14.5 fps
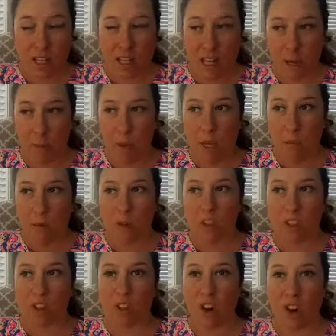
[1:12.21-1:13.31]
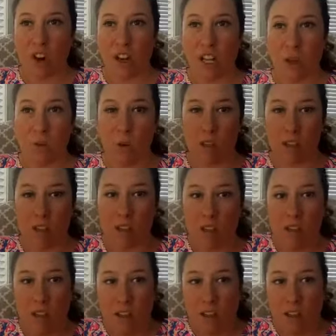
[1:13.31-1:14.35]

Like, people just thought he was,